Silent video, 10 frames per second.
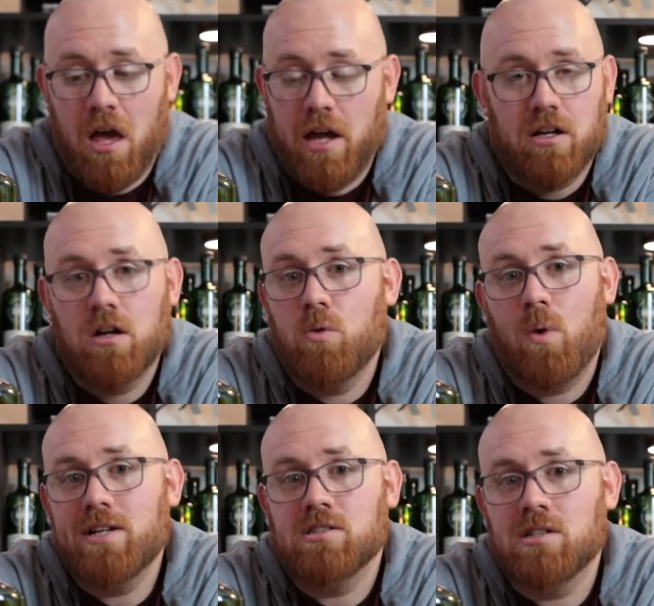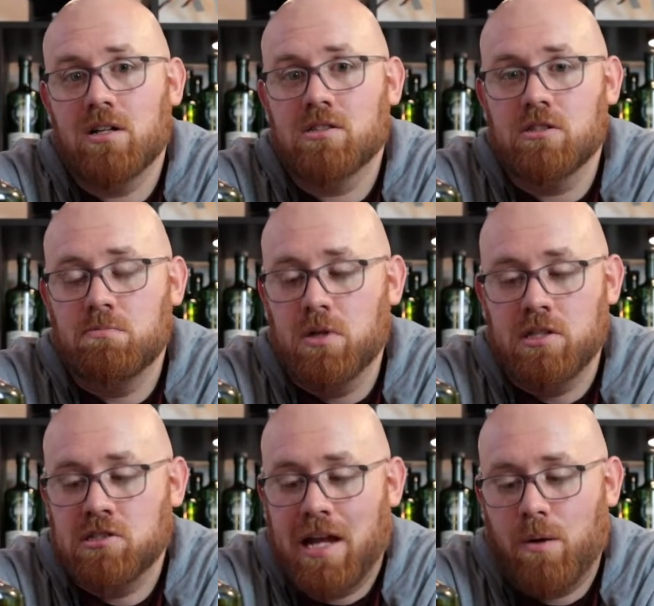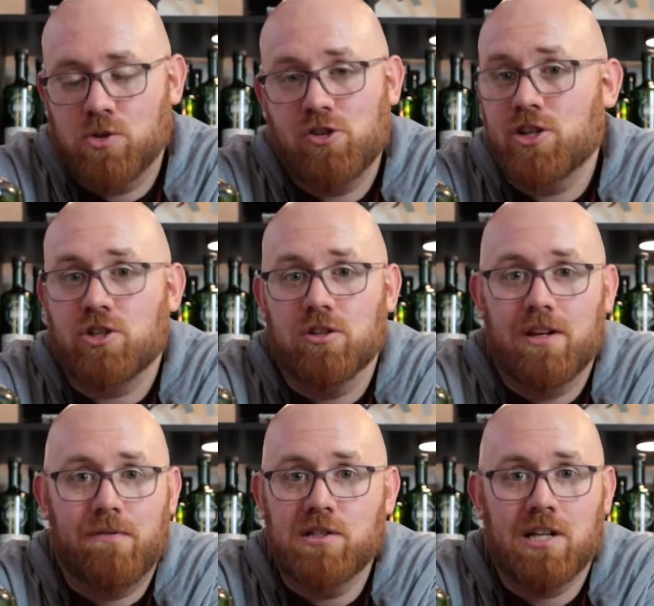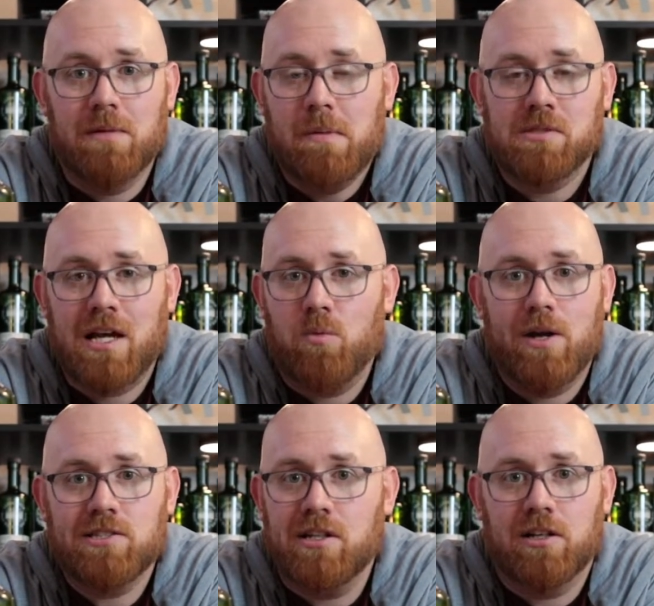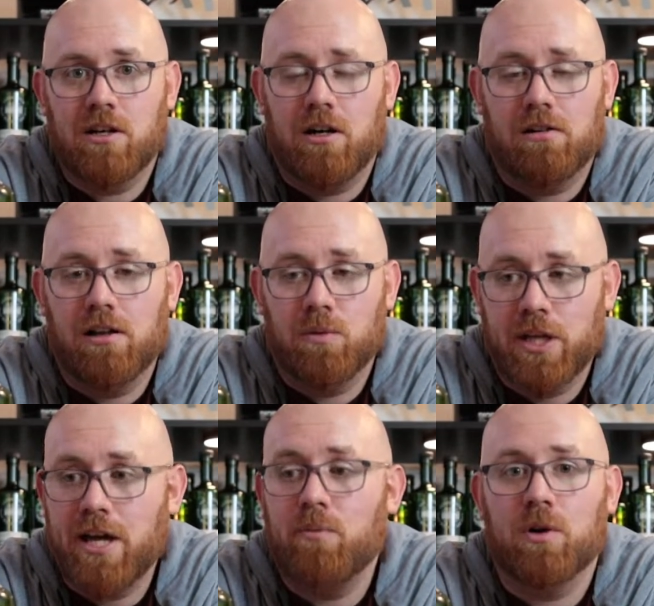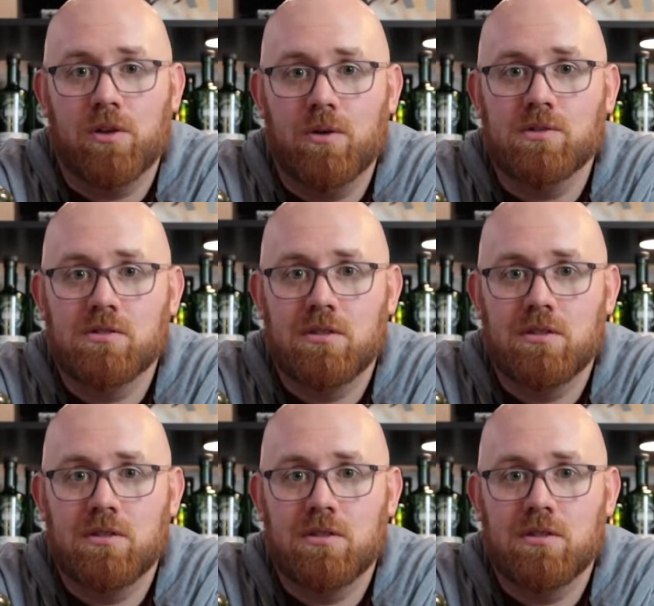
And I don't know when it started, but it's now a tradition that every time I'm sat waiting in a car, I'll get one of those,